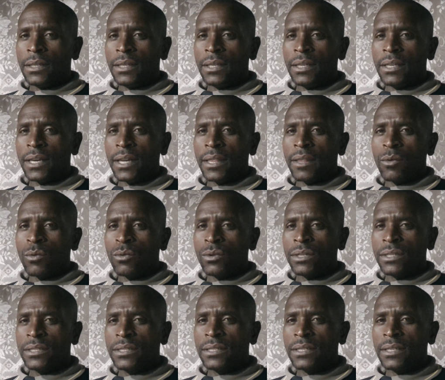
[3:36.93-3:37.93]
In other
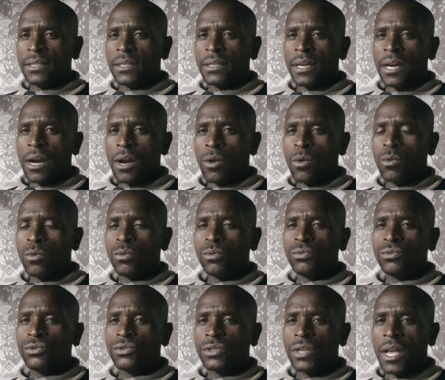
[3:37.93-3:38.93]
words, in our
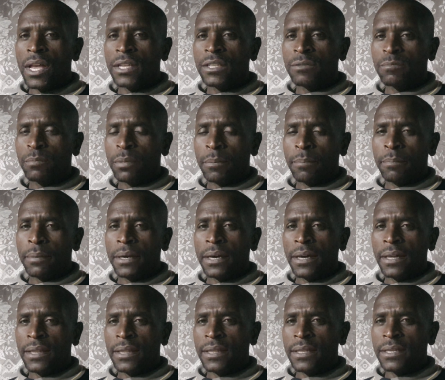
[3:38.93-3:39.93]
whole science
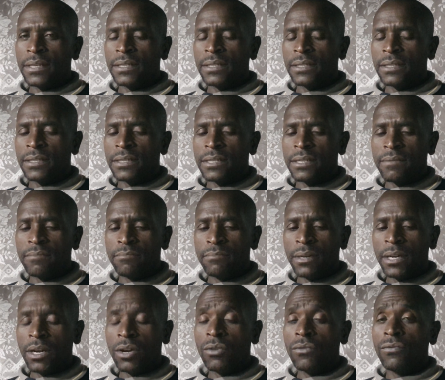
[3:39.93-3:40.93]
paper, there is a
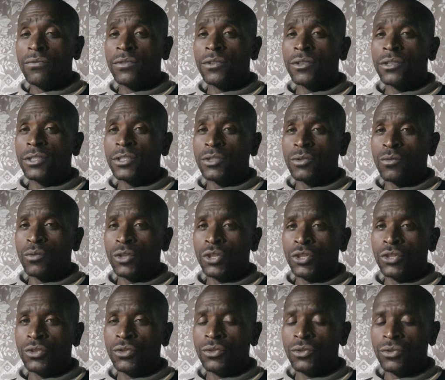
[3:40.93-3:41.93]
number of knowledge
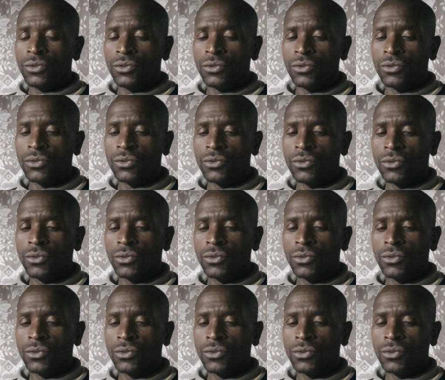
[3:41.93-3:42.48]
questions.